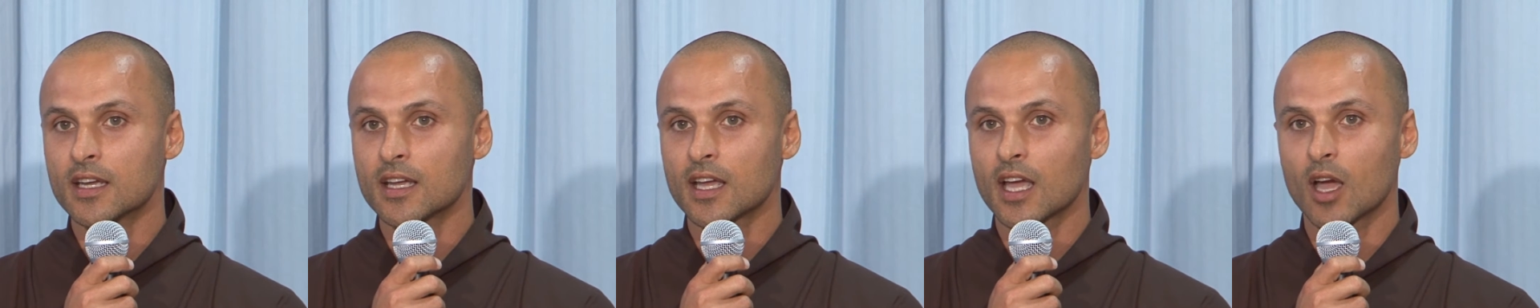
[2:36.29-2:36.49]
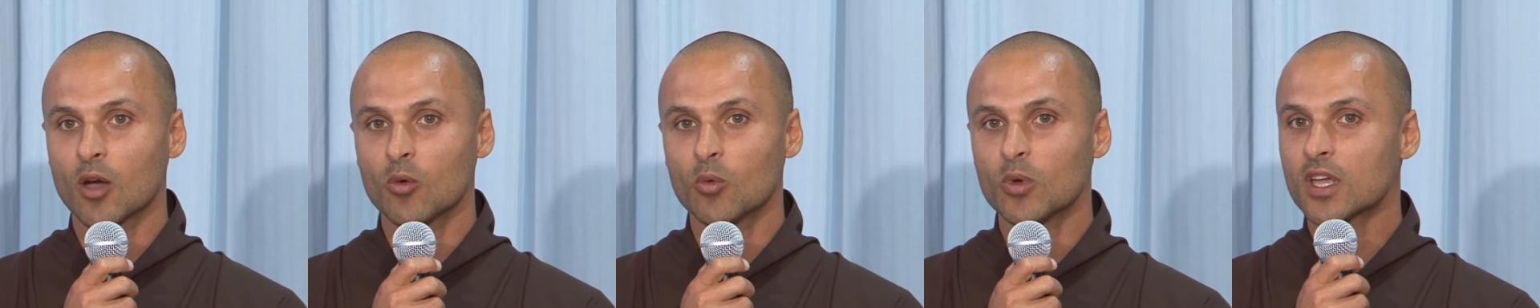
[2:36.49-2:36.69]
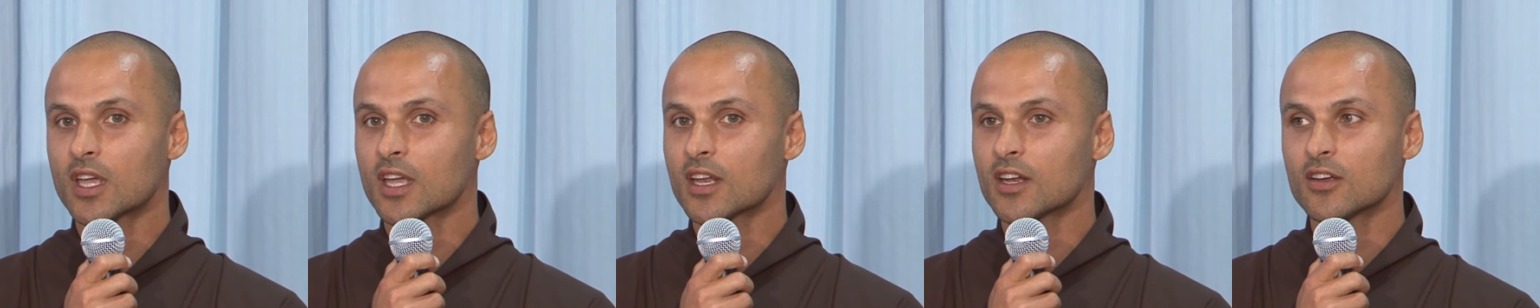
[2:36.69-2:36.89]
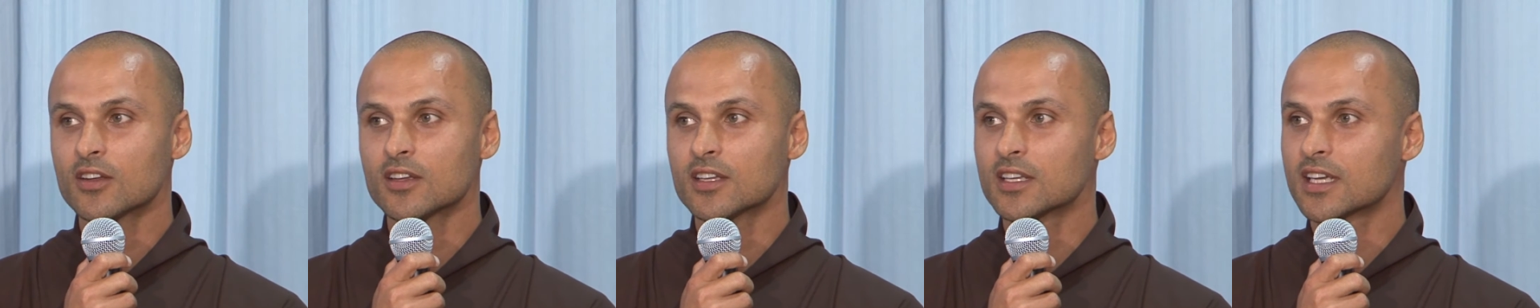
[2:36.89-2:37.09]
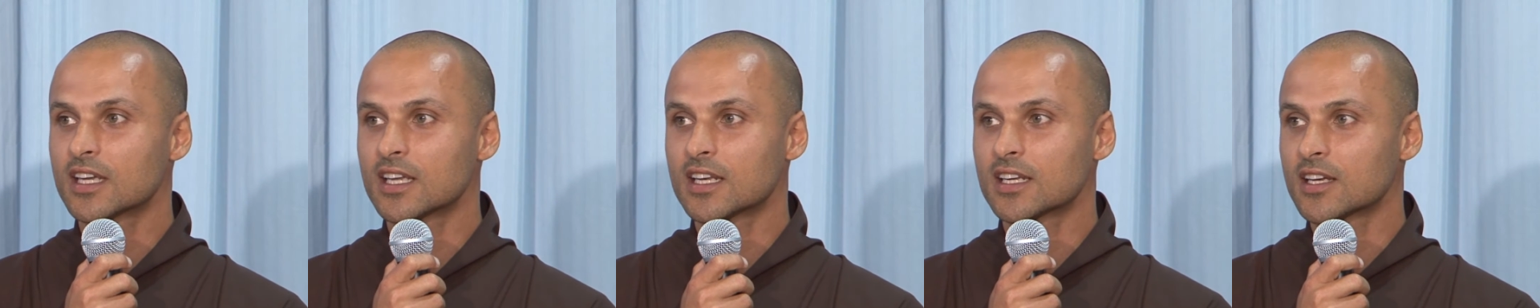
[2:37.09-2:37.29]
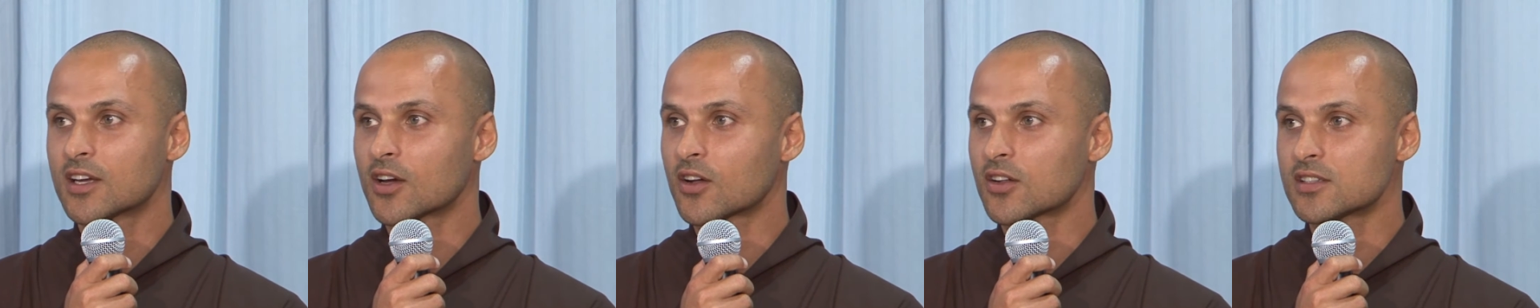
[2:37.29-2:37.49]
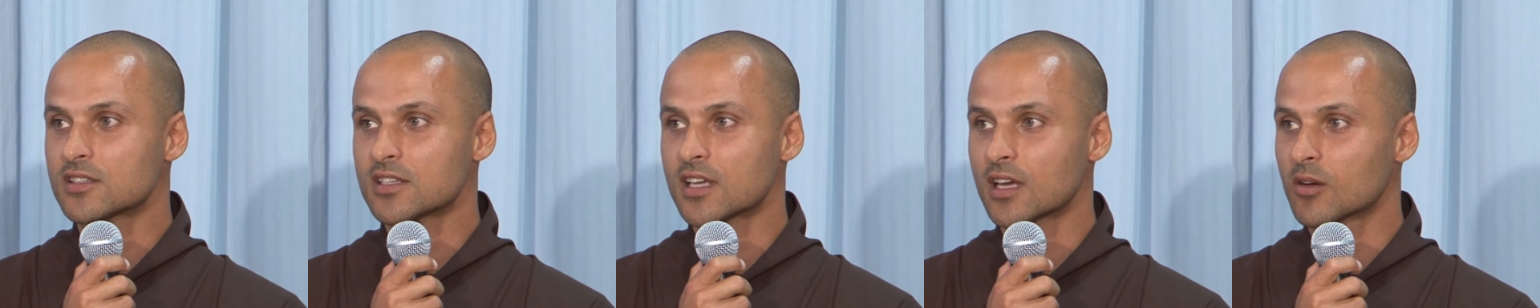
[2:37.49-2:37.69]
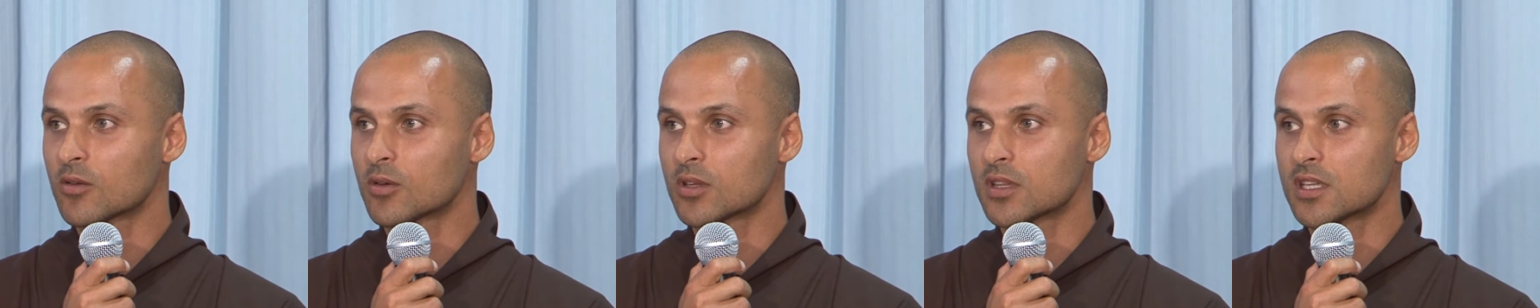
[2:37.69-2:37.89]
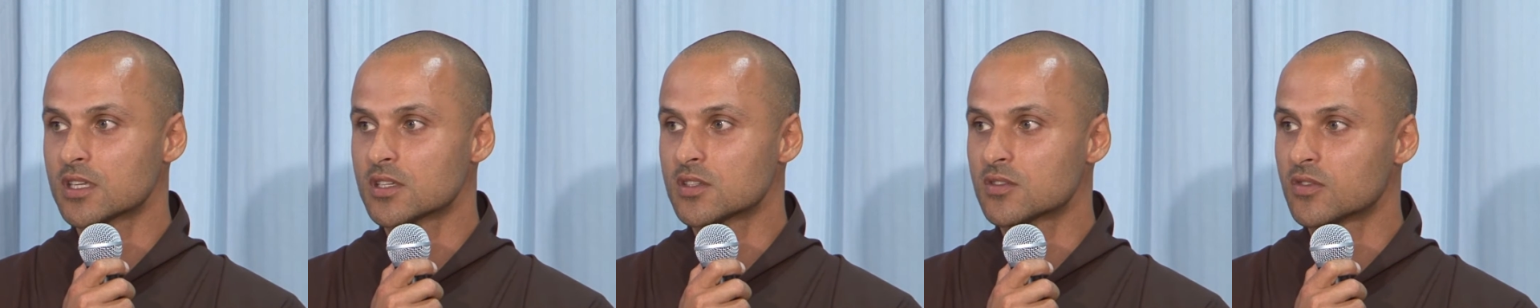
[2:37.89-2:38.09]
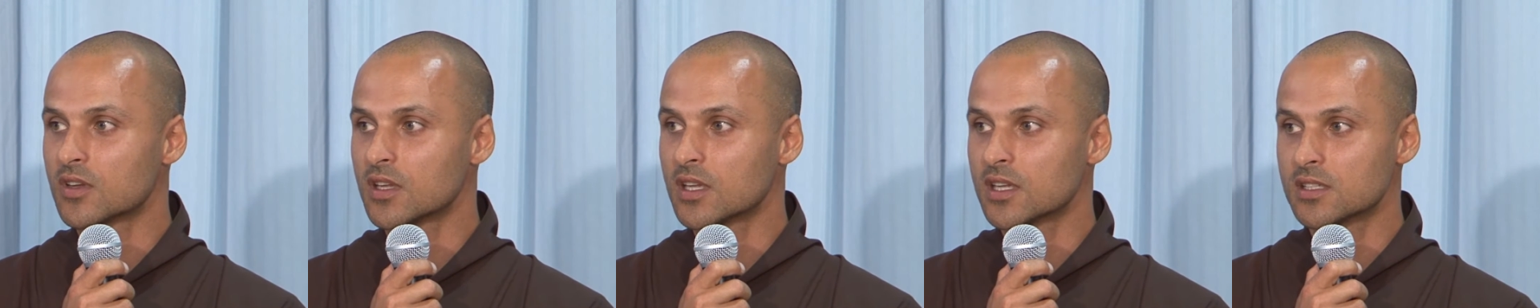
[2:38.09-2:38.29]
And we can only get in contact with
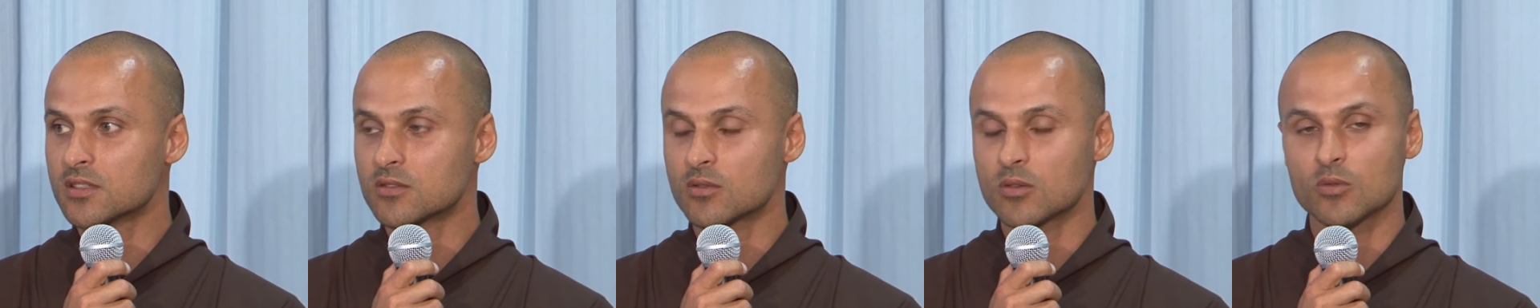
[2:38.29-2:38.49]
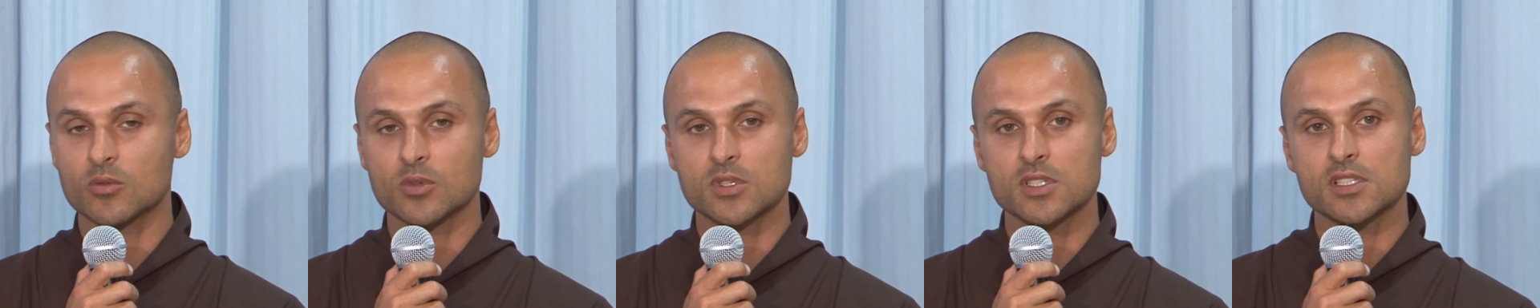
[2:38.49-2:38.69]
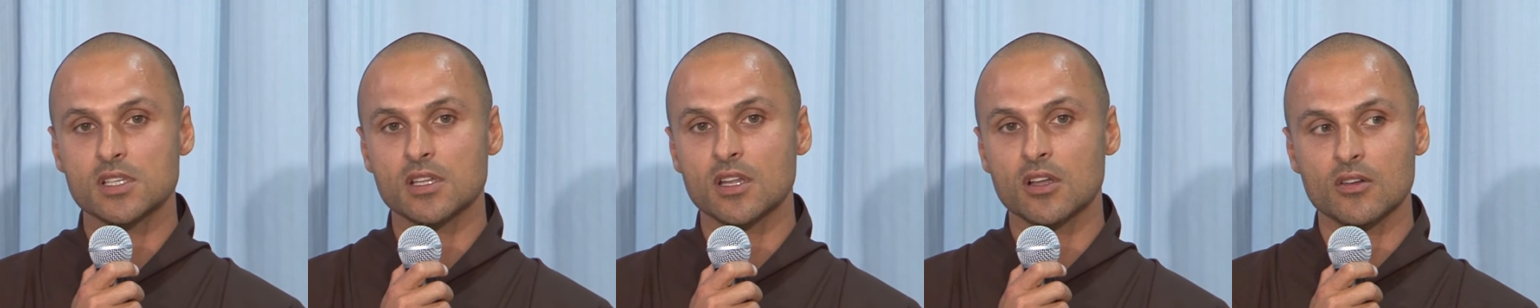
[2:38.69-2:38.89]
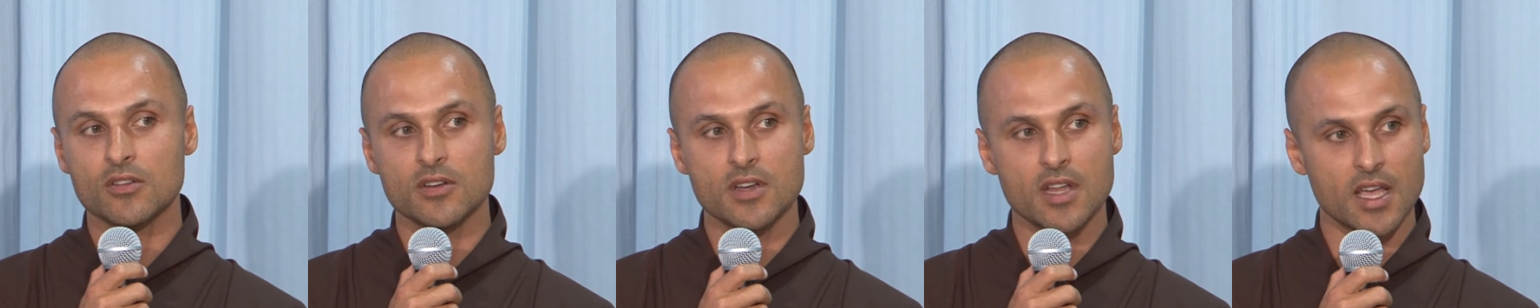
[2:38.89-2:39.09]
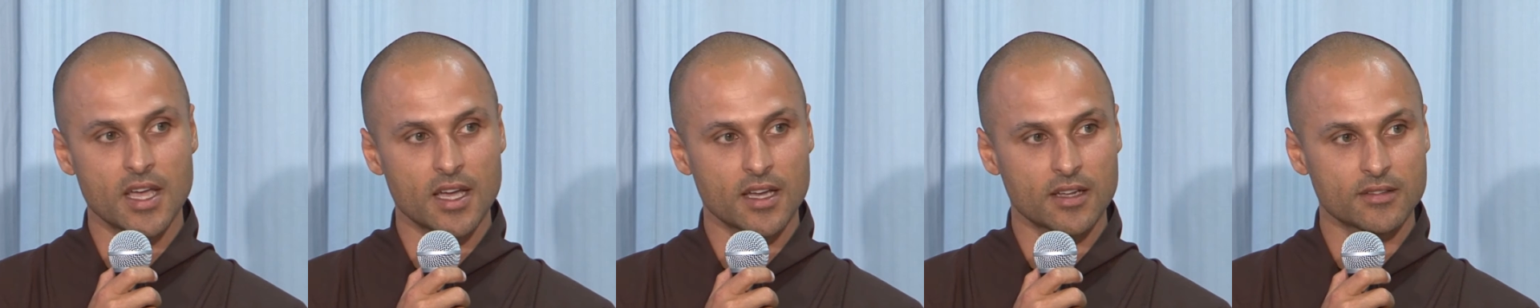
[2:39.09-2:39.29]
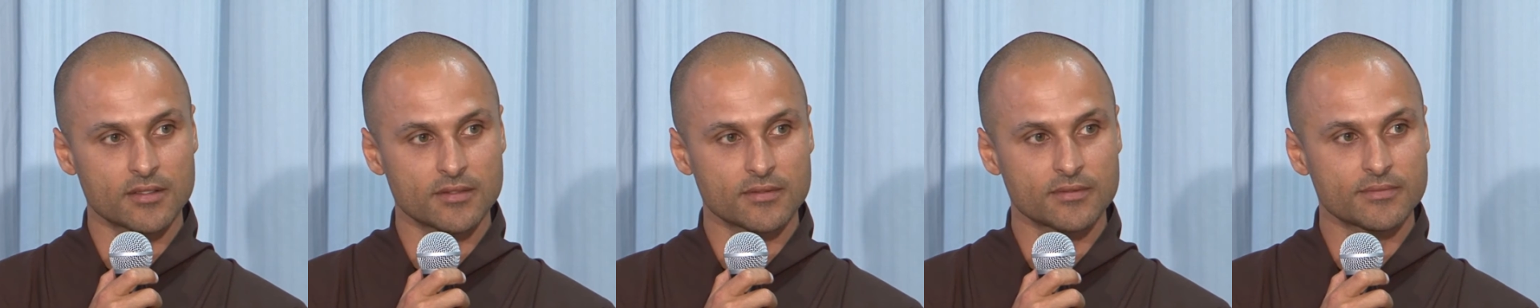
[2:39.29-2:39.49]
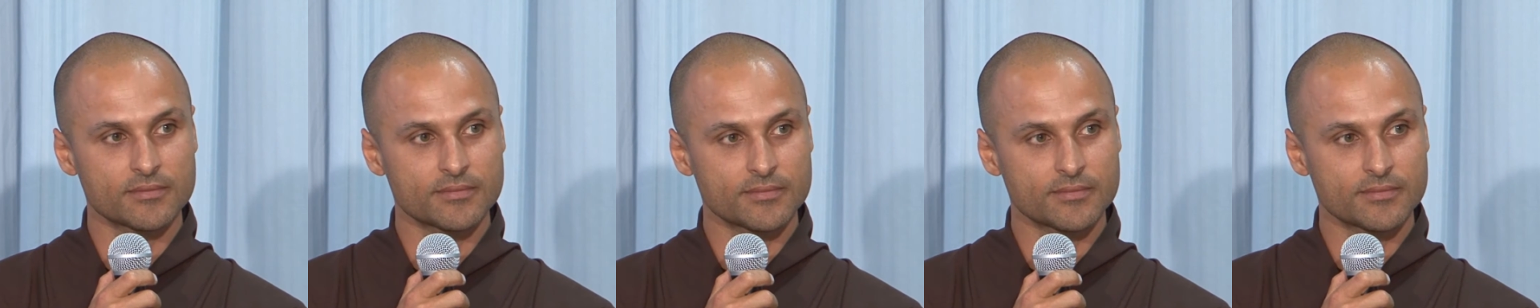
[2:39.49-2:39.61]
these feelings when we slow down.